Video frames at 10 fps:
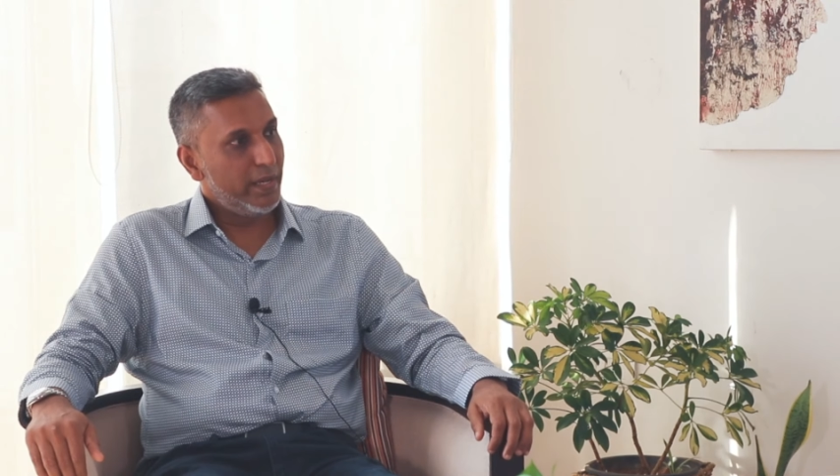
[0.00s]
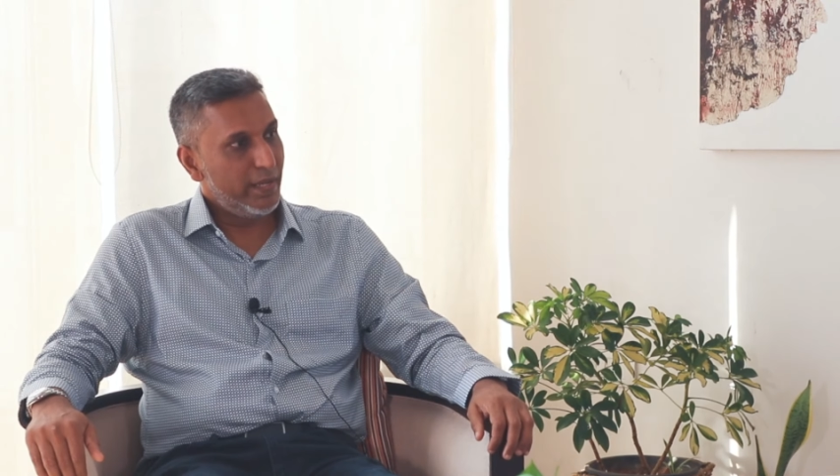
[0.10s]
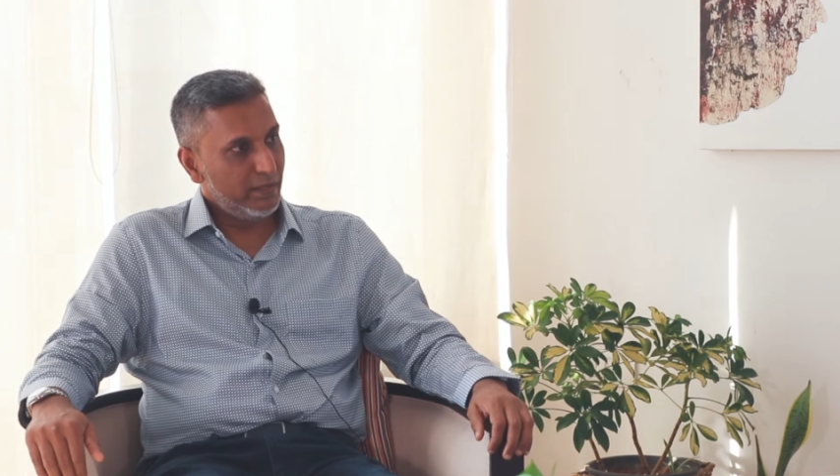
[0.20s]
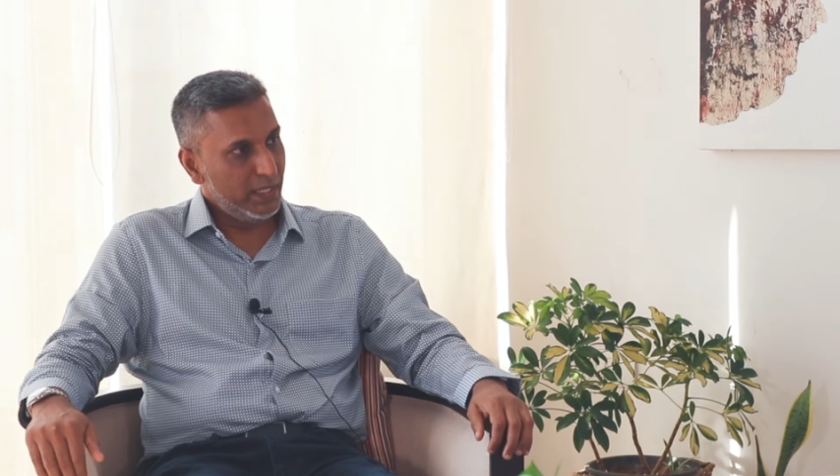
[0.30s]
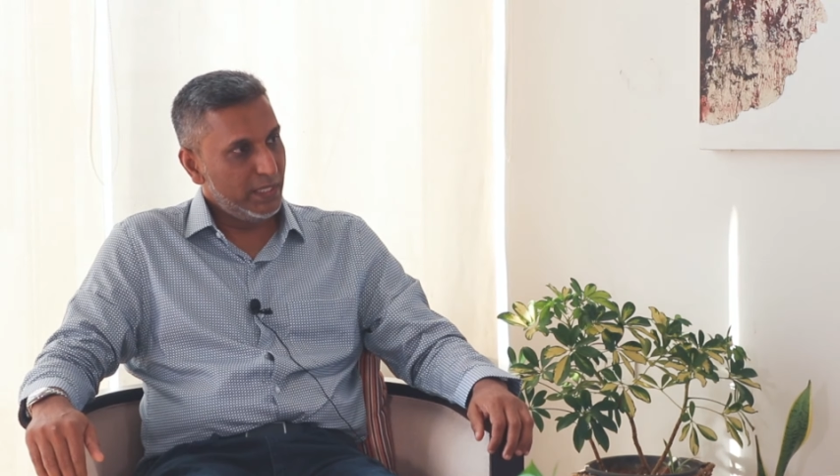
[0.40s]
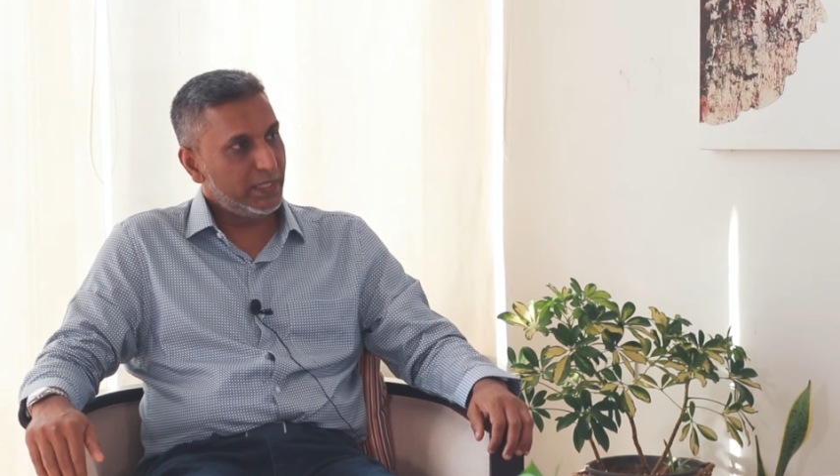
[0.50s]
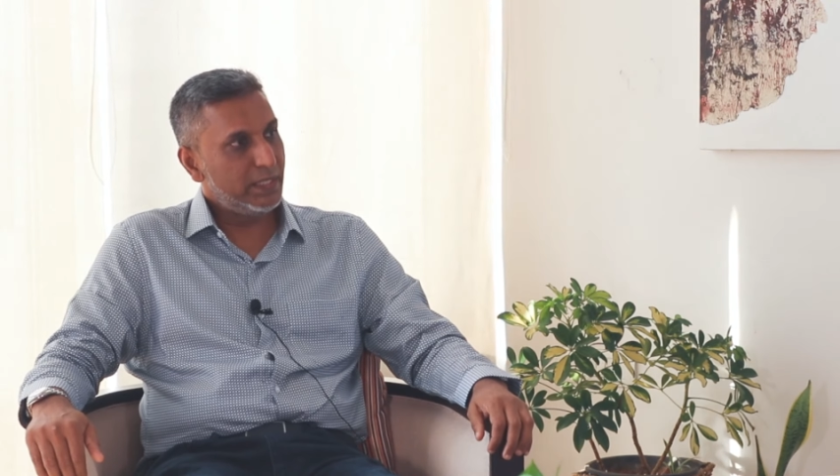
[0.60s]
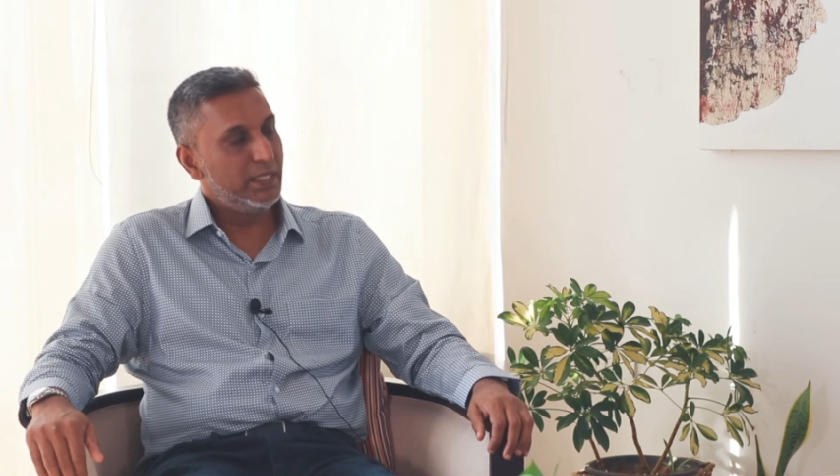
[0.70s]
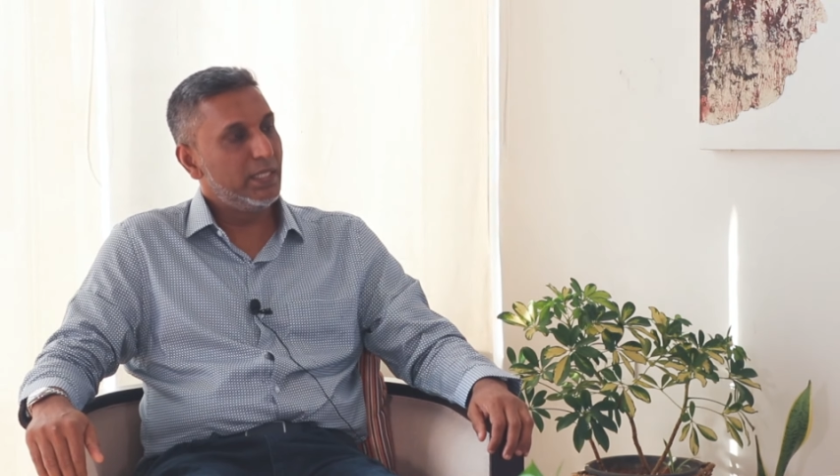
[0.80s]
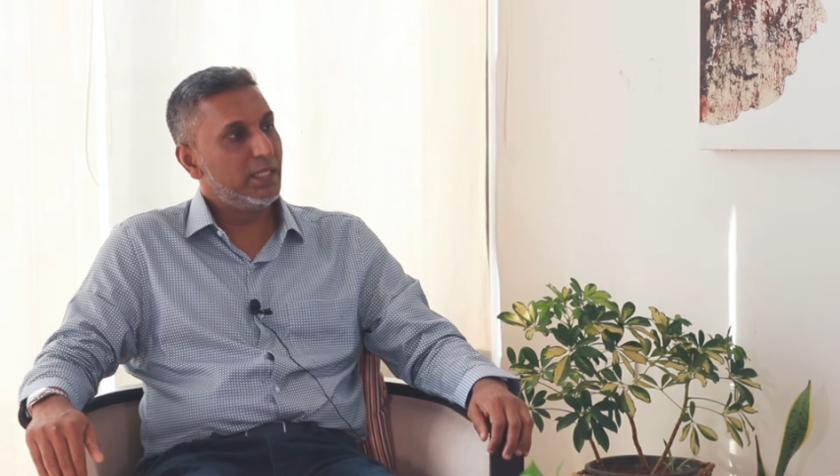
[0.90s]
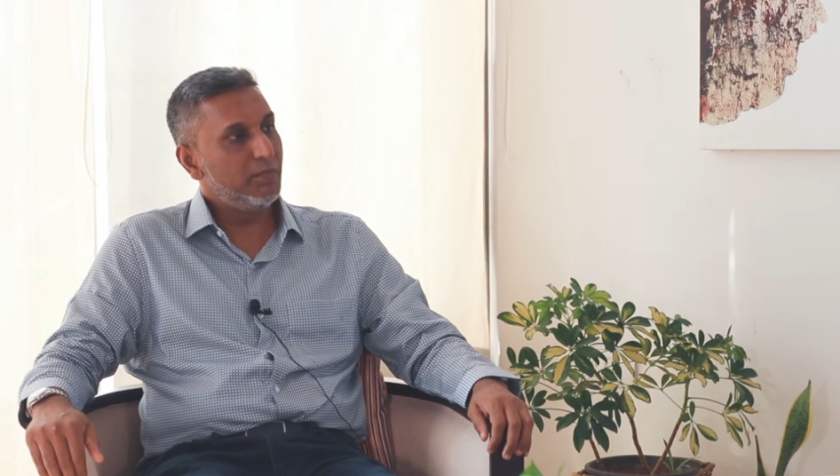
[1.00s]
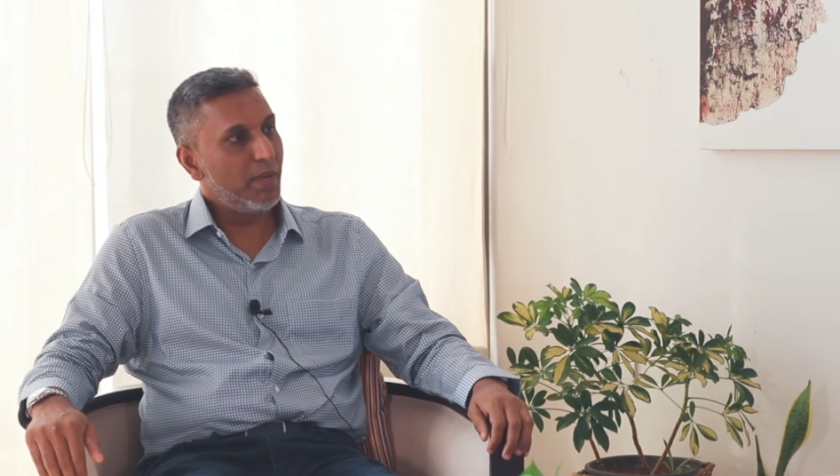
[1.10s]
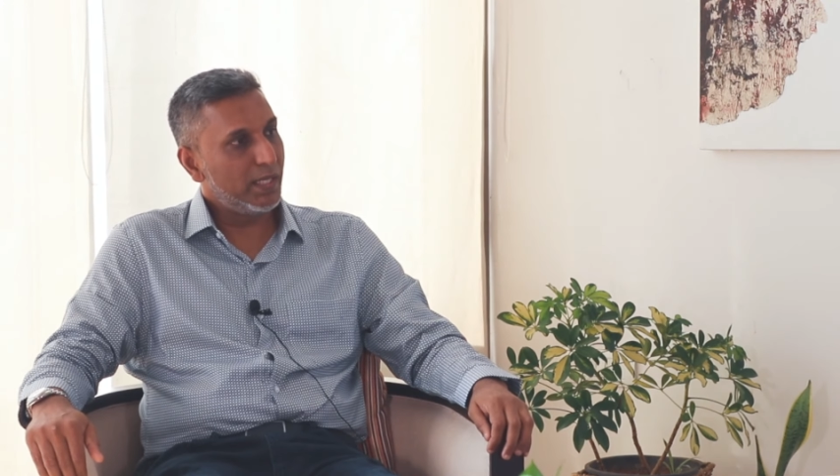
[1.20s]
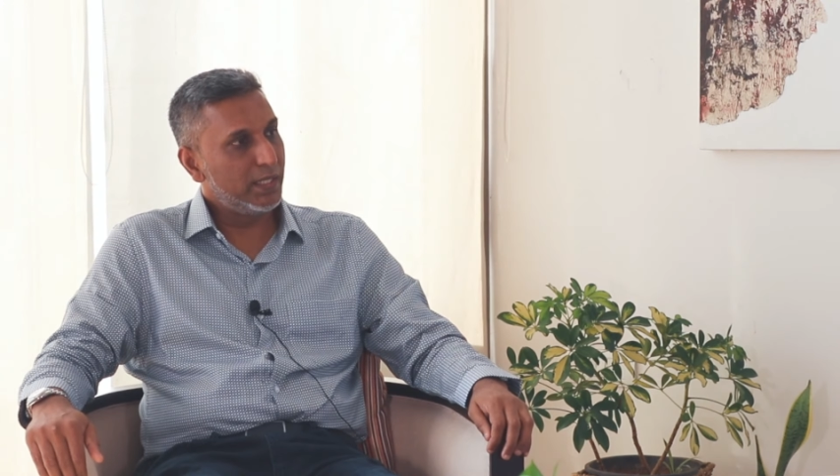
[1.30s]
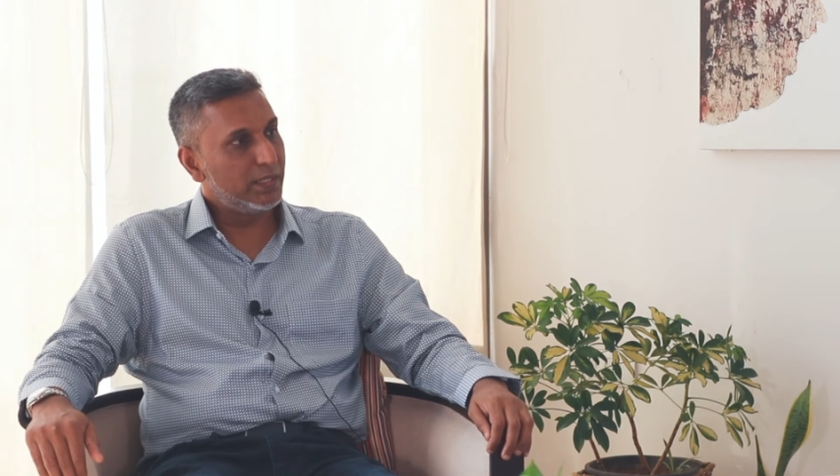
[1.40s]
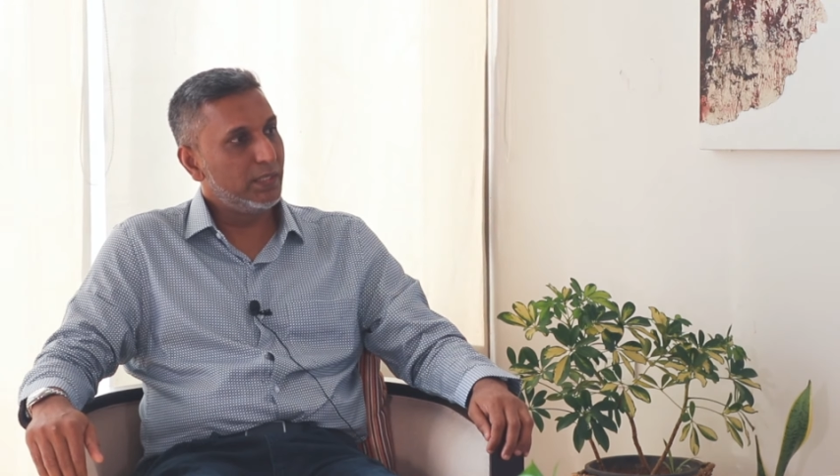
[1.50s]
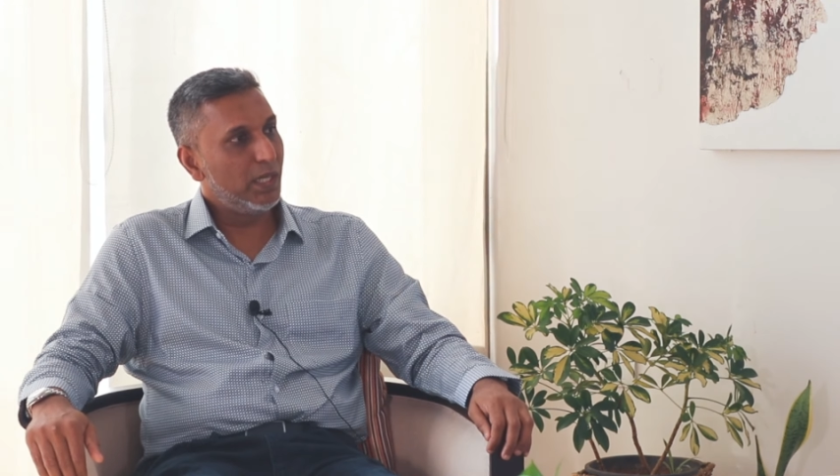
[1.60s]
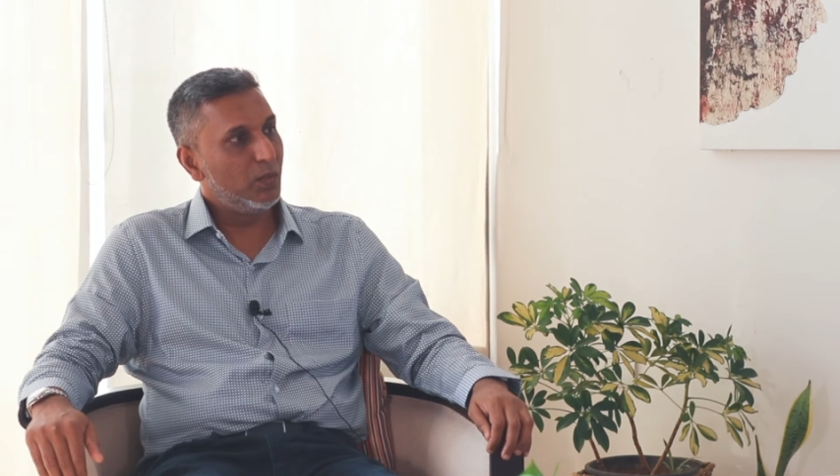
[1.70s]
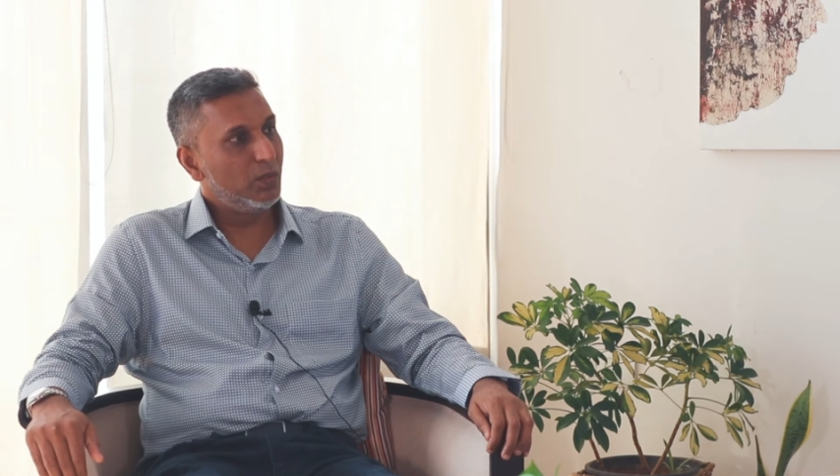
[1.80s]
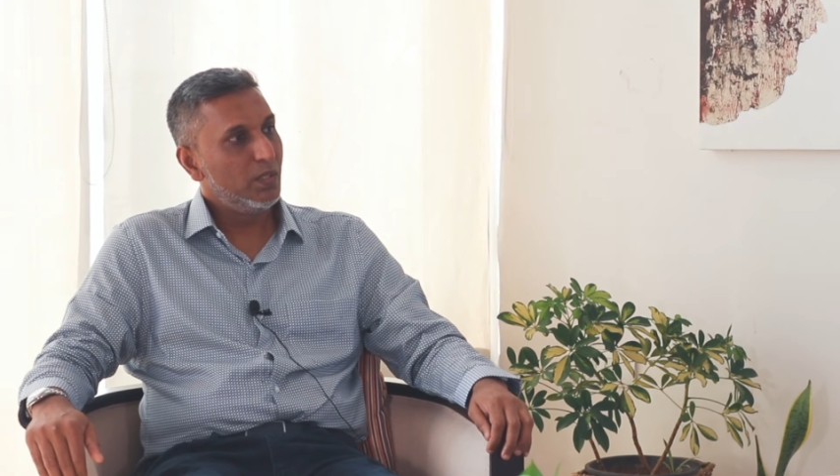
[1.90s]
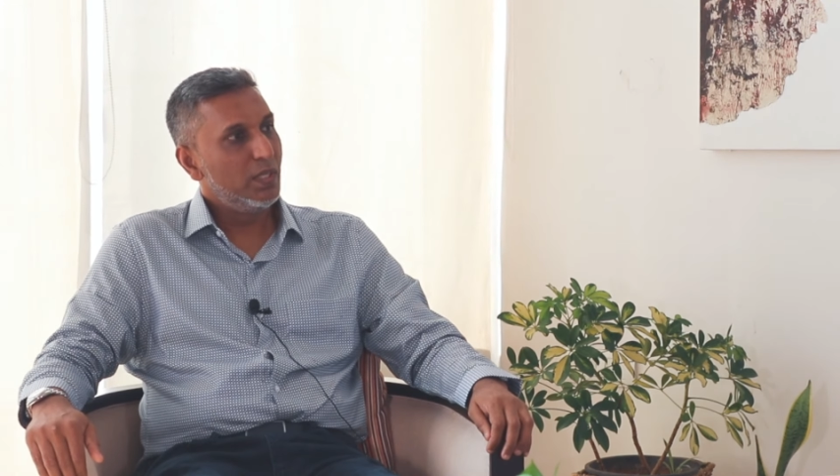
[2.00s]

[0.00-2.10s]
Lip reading: and they have learned the market now.